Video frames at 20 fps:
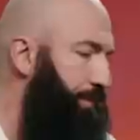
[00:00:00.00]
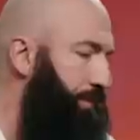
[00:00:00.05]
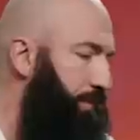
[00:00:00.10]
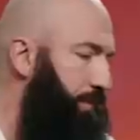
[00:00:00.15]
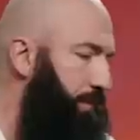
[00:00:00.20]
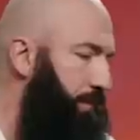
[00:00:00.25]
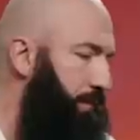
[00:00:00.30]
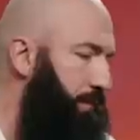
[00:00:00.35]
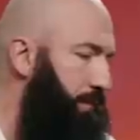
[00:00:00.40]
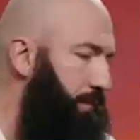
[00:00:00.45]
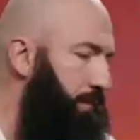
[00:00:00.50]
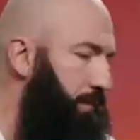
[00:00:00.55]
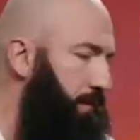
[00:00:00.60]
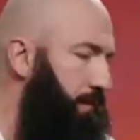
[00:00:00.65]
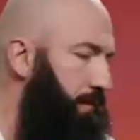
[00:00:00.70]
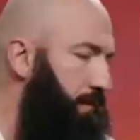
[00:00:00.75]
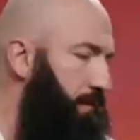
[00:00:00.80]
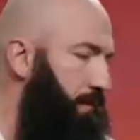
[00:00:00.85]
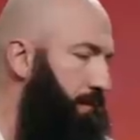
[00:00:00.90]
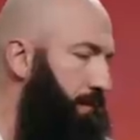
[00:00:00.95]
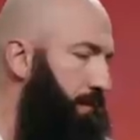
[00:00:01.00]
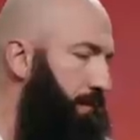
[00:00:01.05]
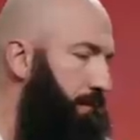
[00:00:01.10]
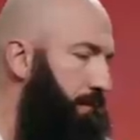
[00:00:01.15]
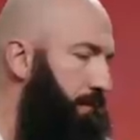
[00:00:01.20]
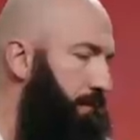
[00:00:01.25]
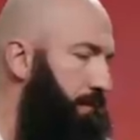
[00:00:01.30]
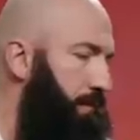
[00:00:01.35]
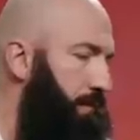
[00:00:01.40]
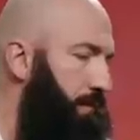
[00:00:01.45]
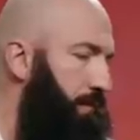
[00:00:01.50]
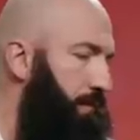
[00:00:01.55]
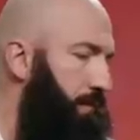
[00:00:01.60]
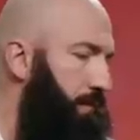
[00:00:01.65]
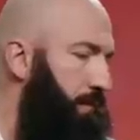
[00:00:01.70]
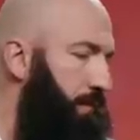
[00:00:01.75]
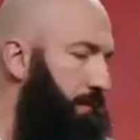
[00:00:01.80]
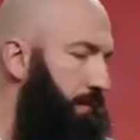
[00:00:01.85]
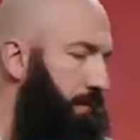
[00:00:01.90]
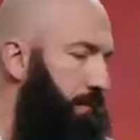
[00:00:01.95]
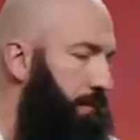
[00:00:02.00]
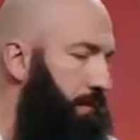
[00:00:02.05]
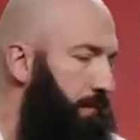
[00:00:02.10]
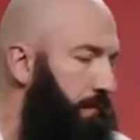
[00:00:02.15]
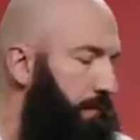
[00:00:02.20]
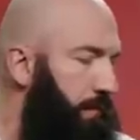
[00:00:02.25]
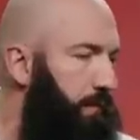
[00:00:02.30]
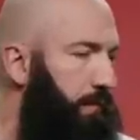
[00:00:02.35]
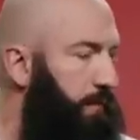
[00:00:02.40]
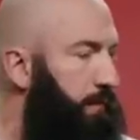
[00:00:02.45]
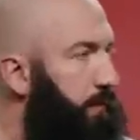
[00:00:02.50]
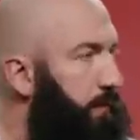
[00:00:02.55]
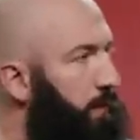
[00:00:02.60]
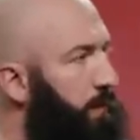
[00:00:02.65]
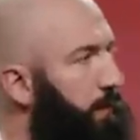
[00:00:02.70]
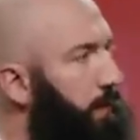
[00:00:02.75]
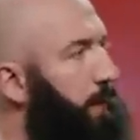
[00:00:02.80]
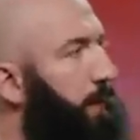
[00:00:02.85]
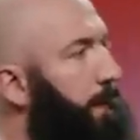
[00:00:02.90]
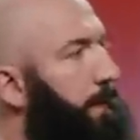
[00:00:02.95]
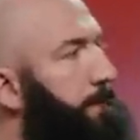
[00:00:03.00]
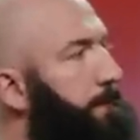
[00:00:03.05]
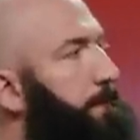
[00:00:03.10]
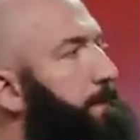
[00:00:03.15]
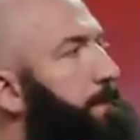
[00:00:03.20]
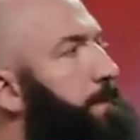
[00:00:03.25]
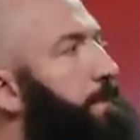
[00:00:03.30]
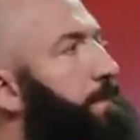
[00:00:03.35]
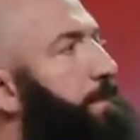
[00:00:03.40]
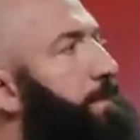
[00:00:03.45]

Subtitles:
The person shown says nothing.